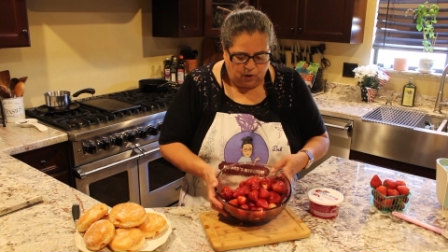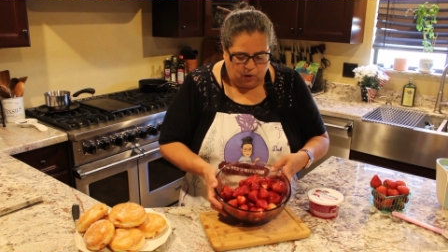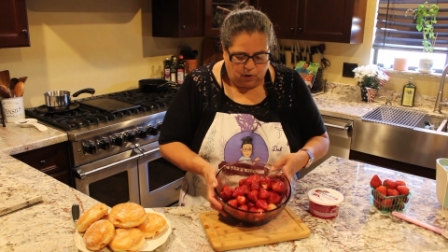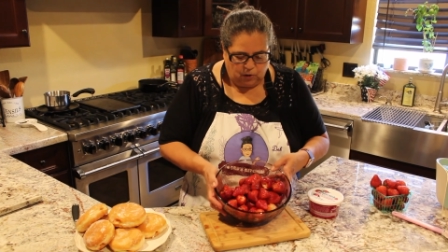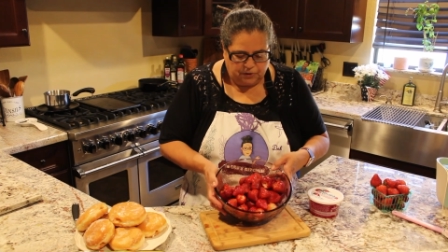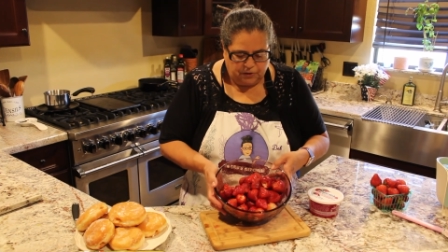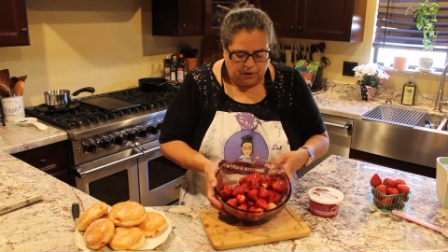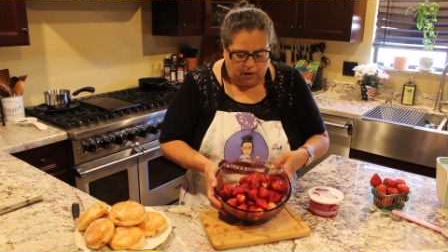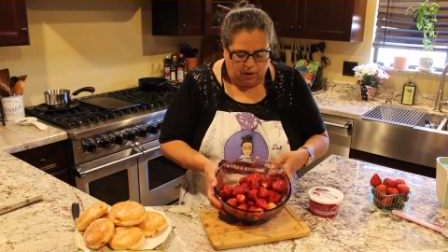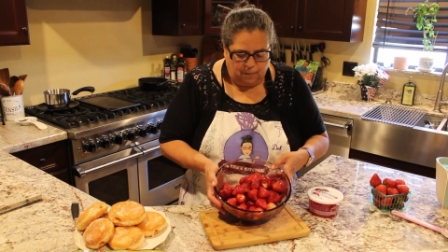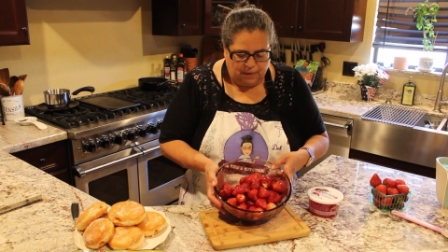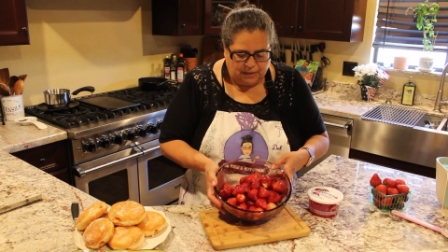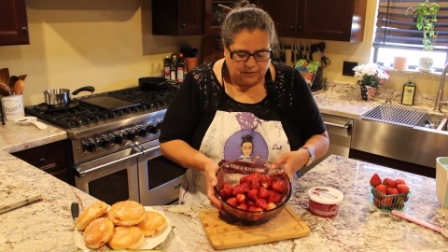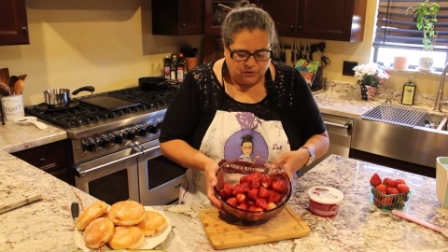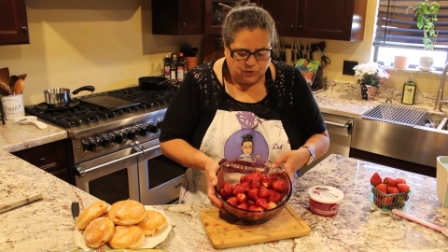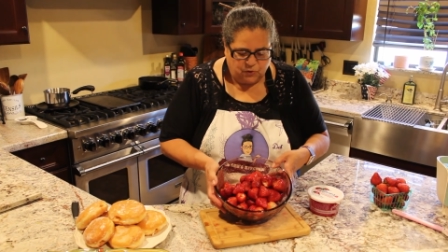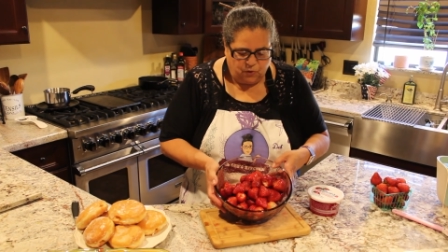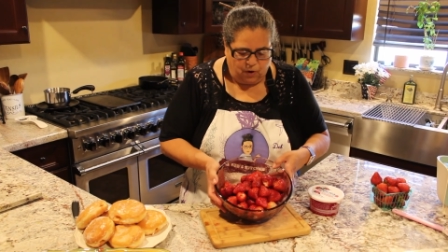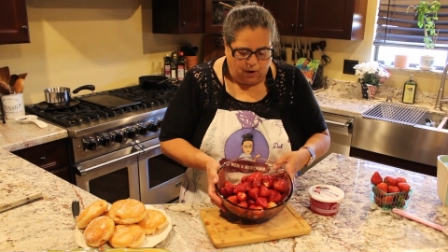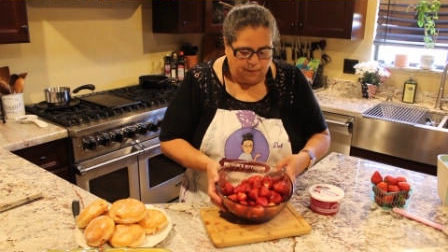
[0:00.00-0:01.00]
hulled all my
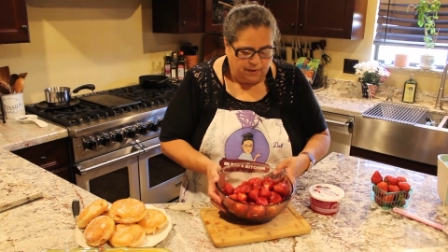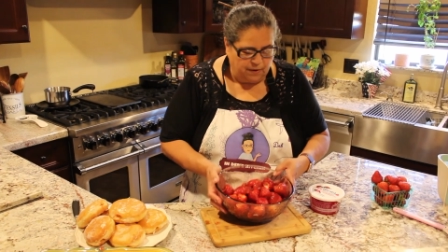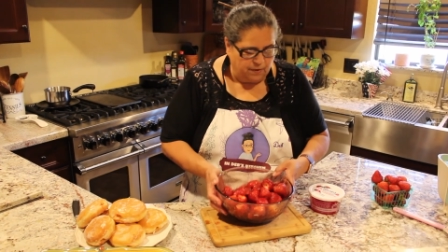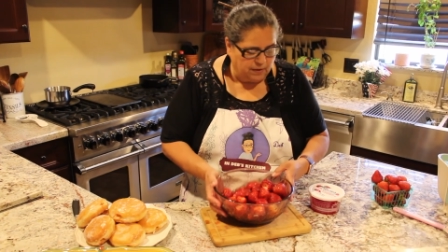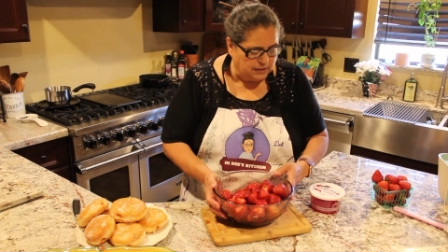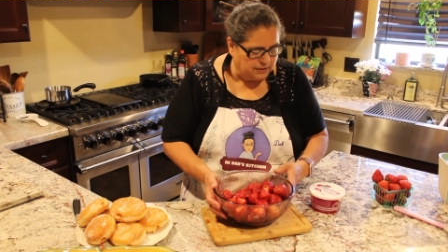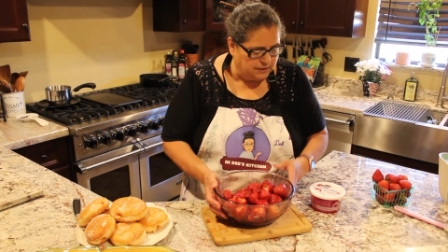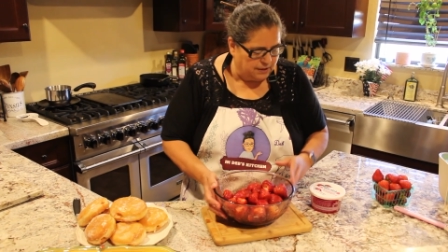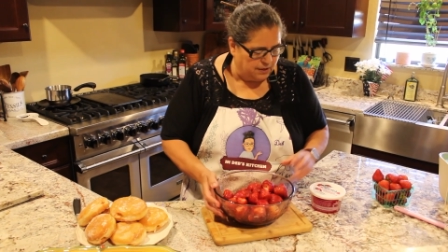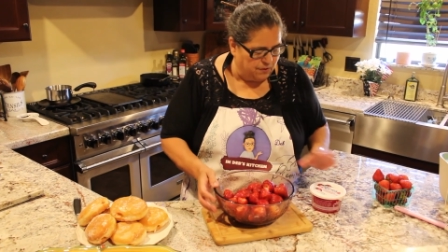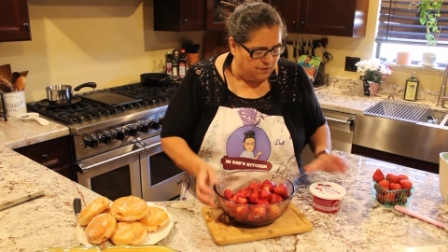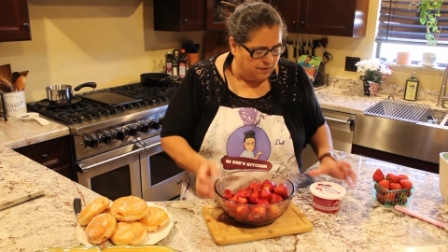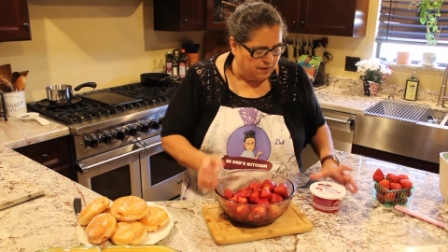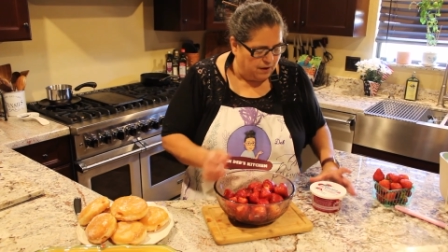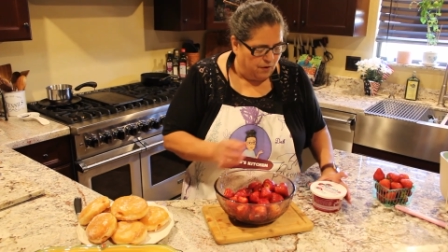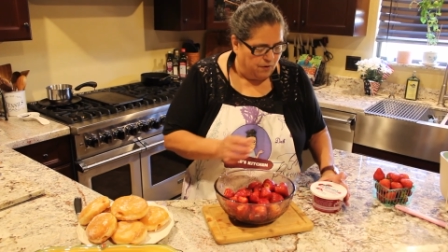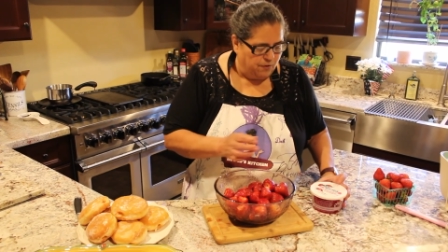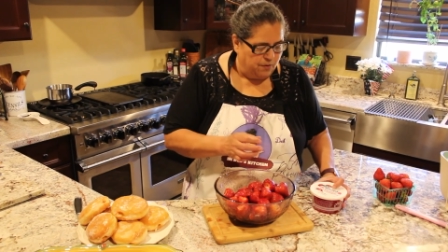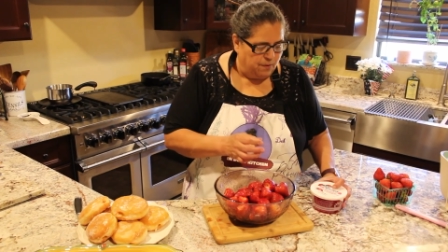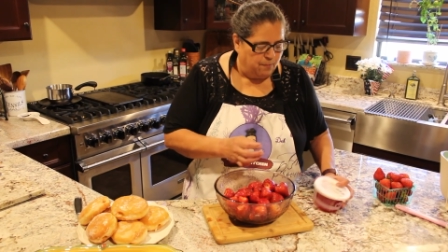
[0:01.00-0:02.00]
strawberries. Here
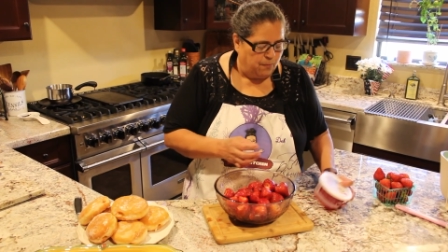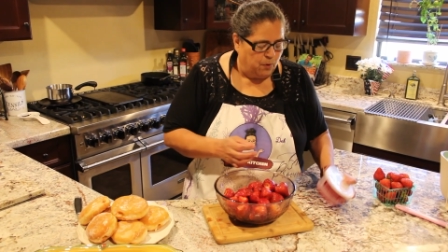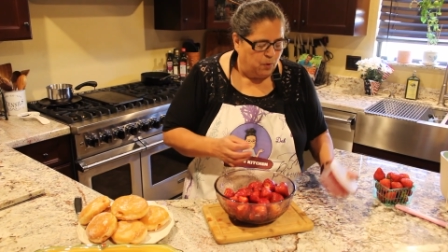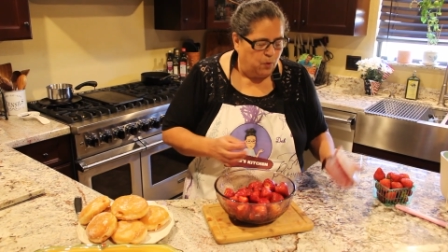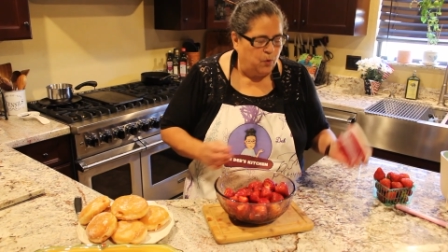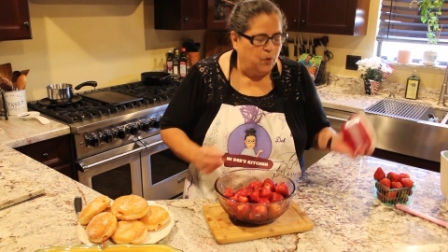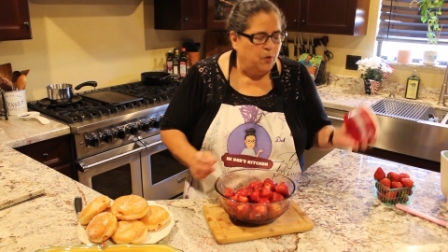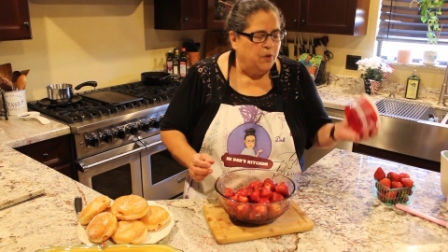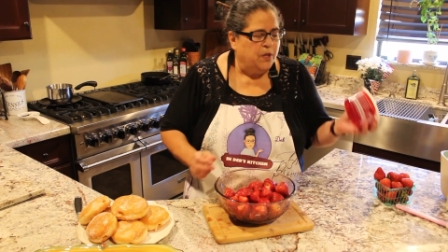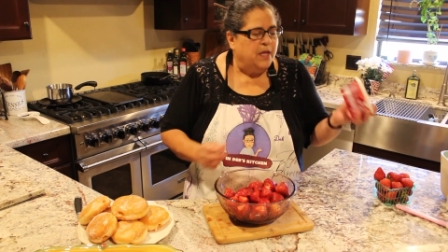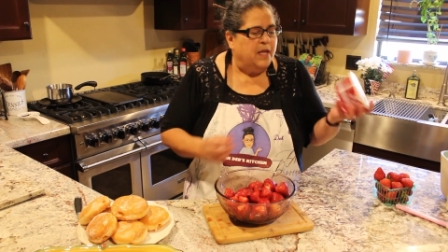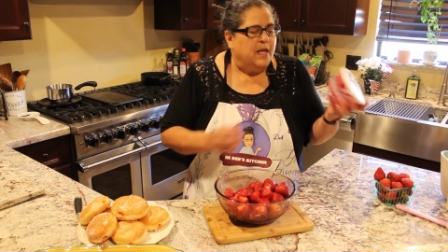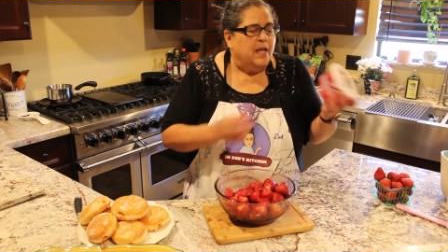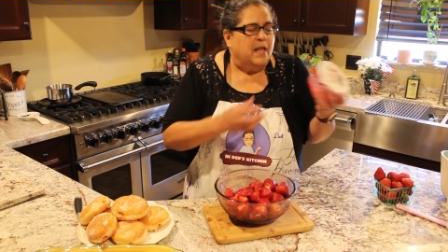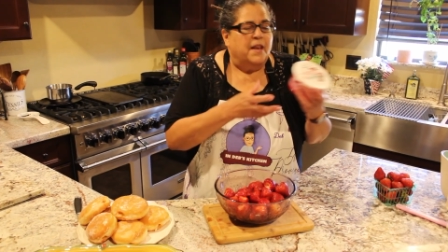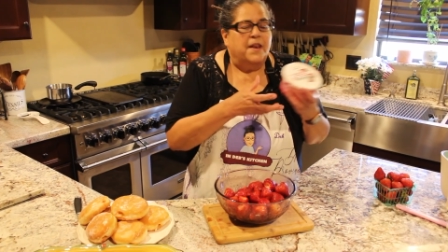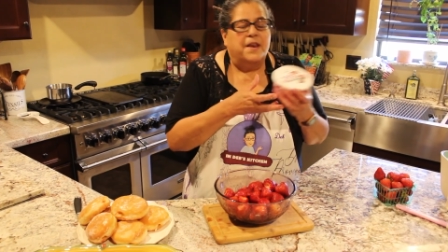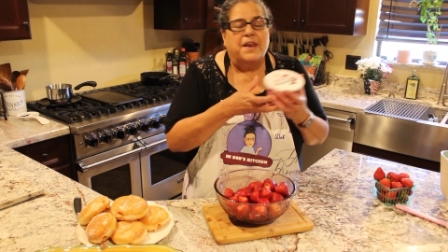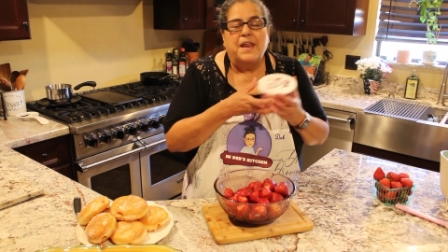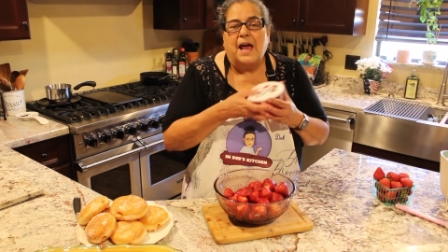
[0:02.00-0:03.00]
they are in the bowl.
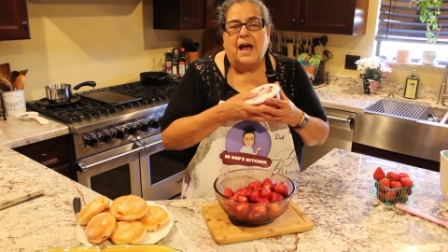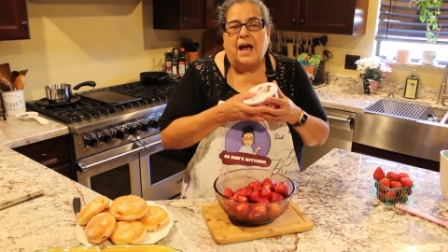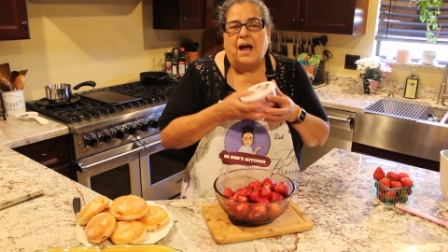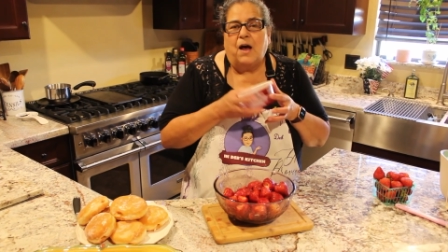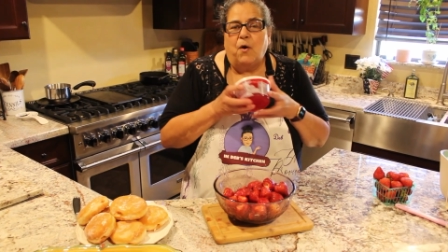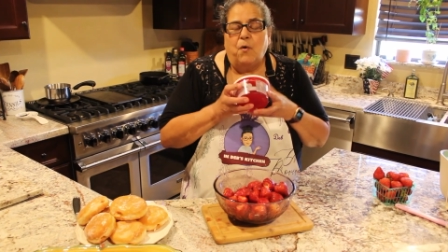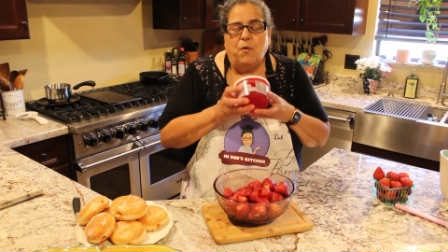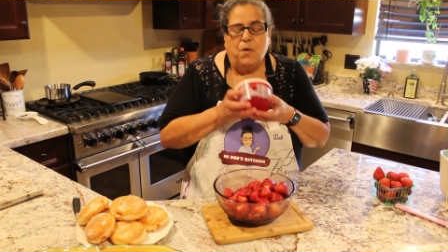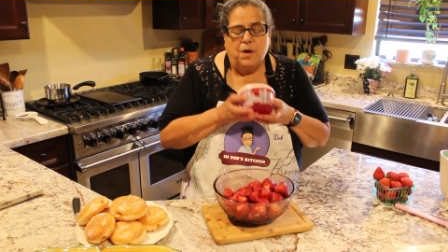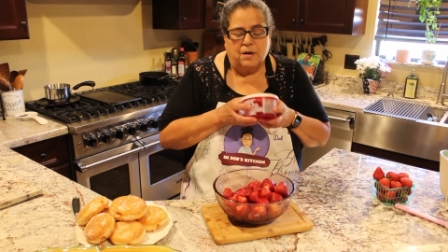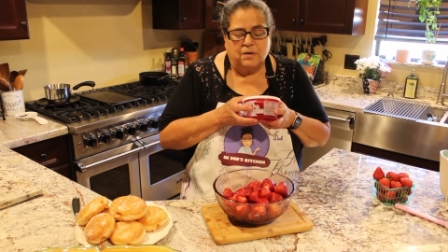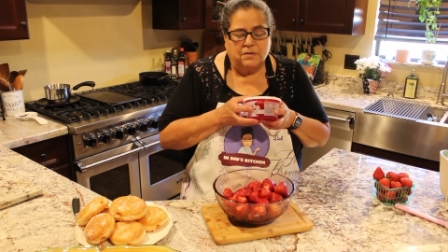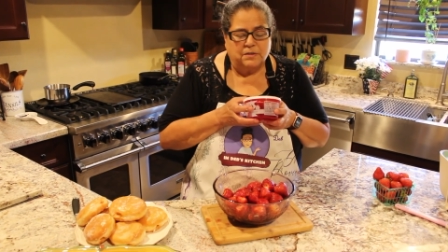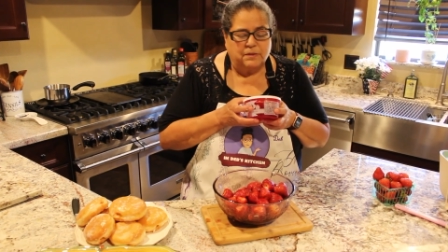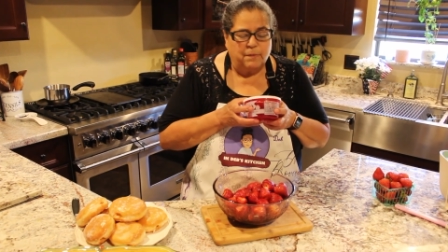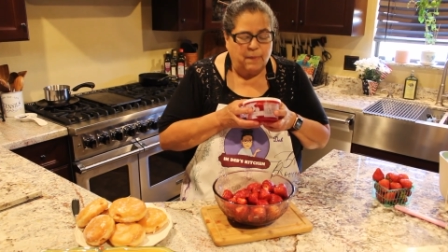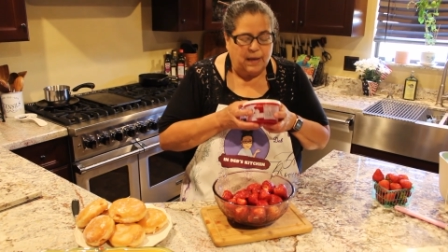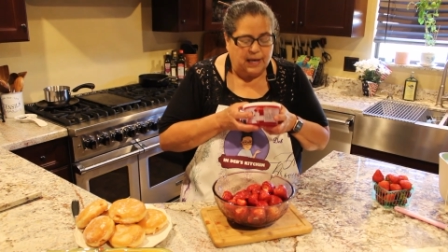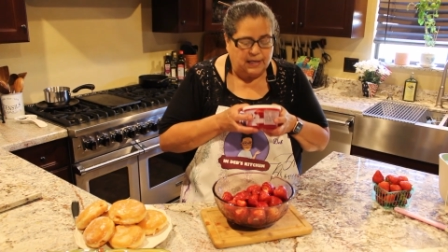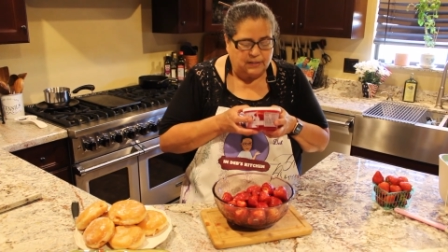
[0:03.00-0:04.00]
Now, here's
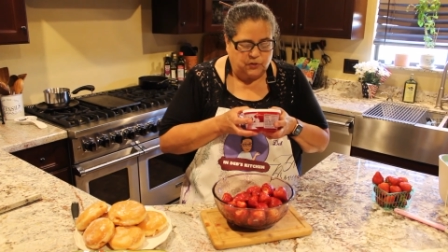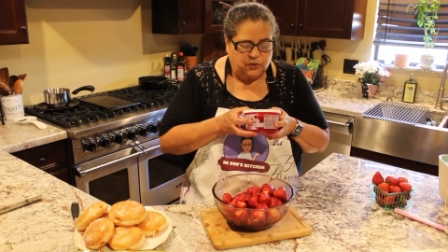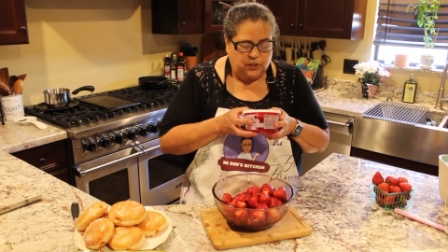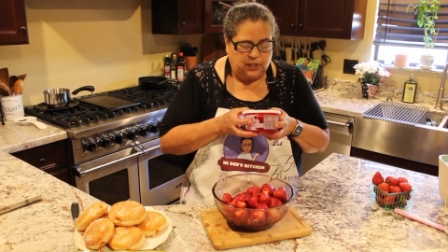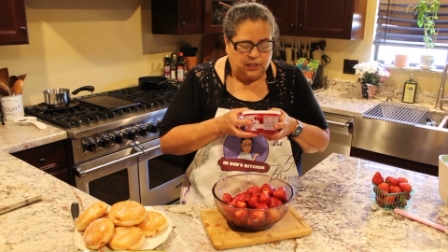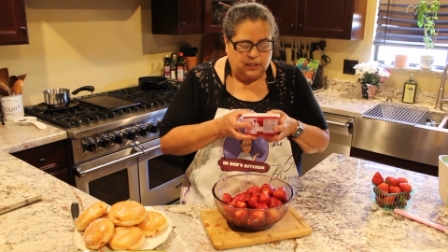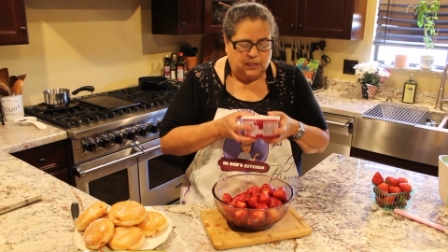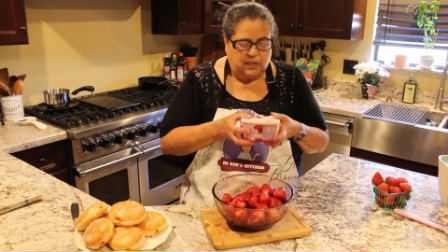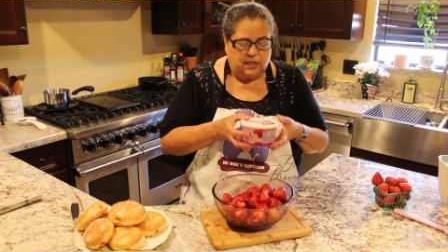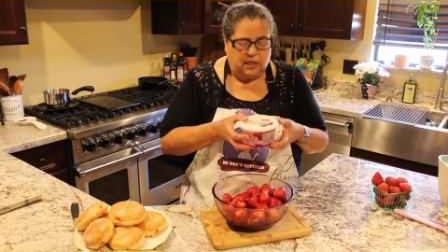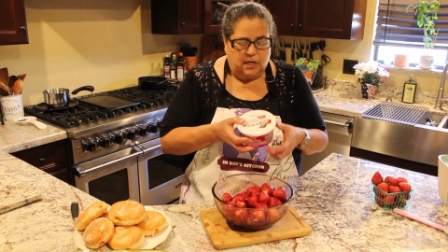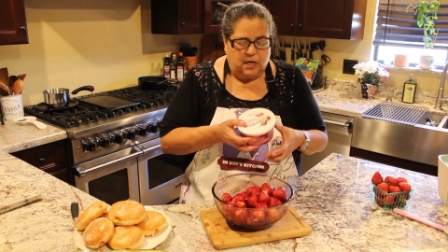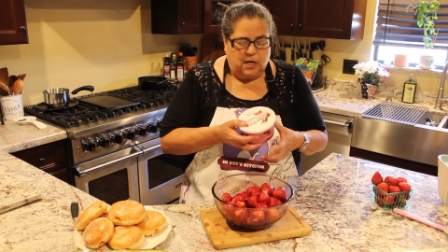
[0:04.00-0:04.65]
the magic.